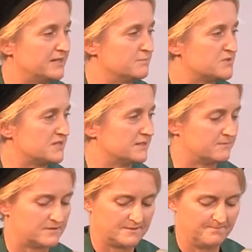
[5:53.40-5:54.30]

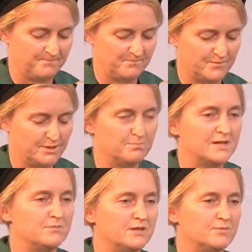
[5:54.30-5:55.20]
themselves.
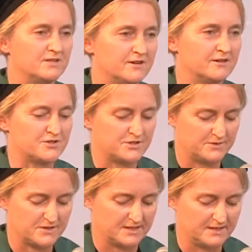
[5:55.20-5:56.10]
Maybe a bit harsh
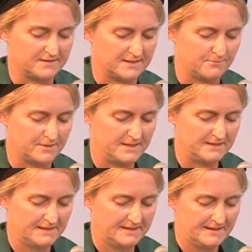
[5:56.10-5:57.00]
to say it that way.
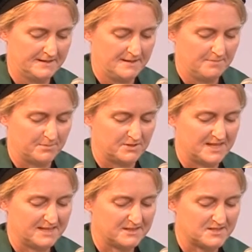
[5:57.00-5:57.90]
But
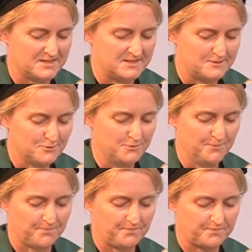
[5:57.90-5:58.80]
Galaxy
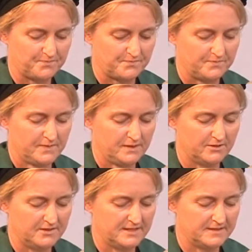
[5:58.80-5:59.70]
Zoo,
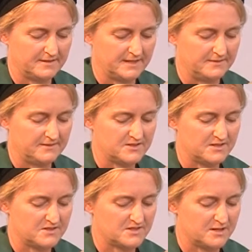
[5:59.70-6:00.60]
on the other hand, is
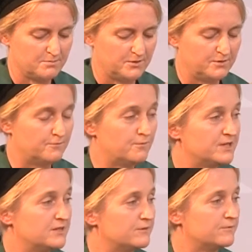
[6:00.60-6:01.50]
an example of
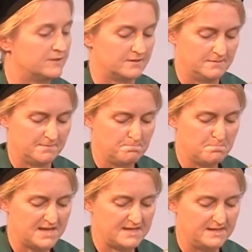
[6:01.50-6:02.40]
one of the
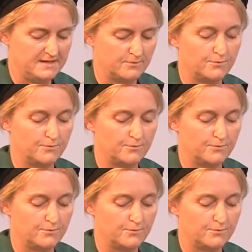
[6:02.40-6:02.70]
many